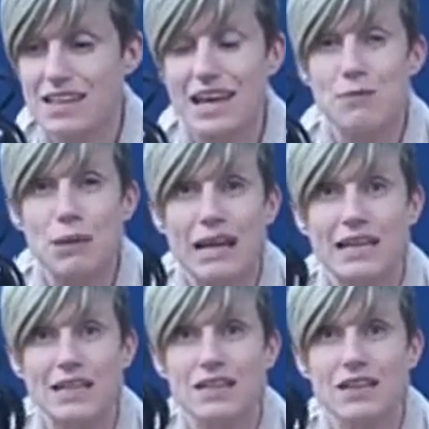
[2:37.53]

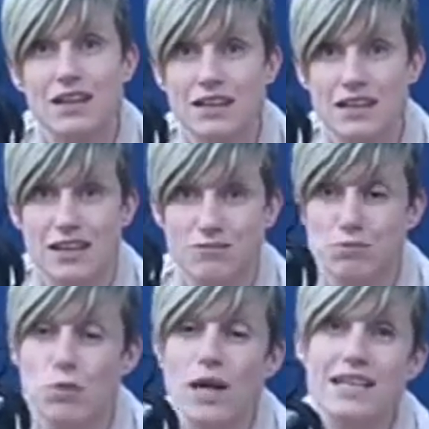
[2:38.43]
airplane
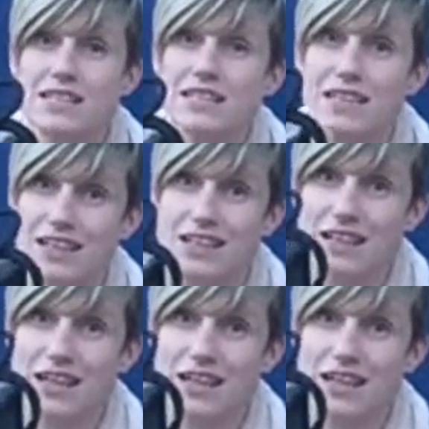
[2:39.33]
weight